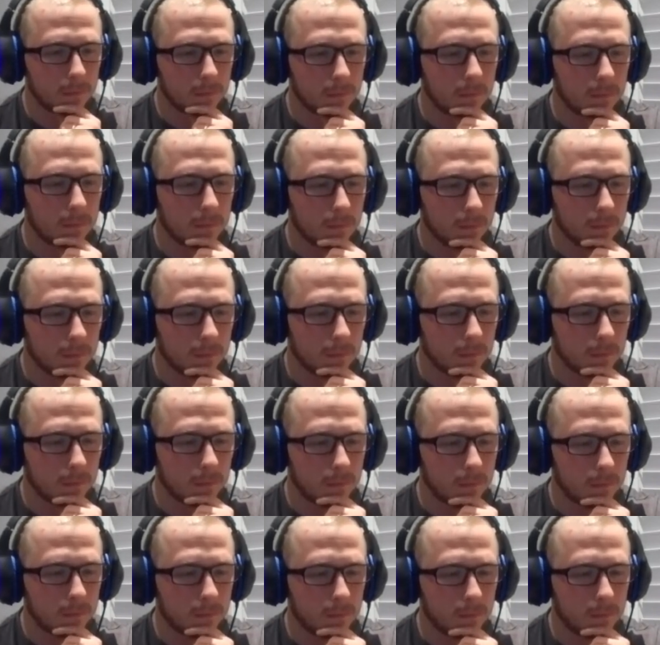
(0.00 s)

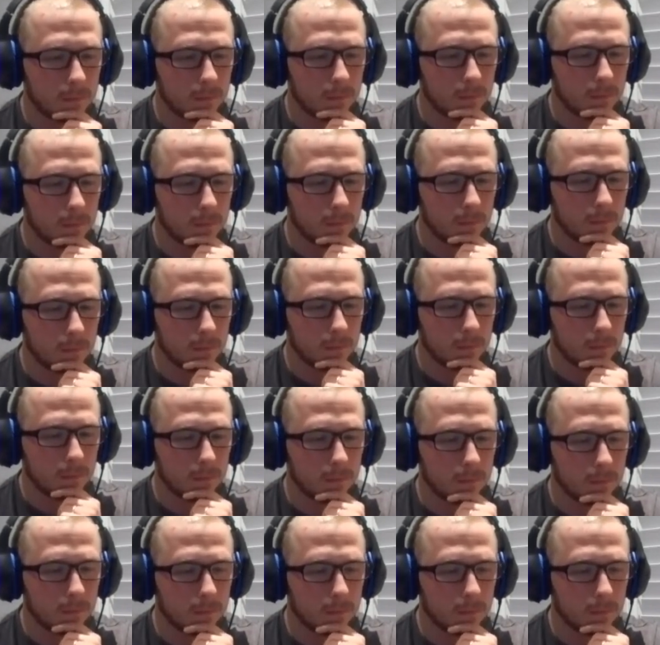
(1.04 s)
[no speech]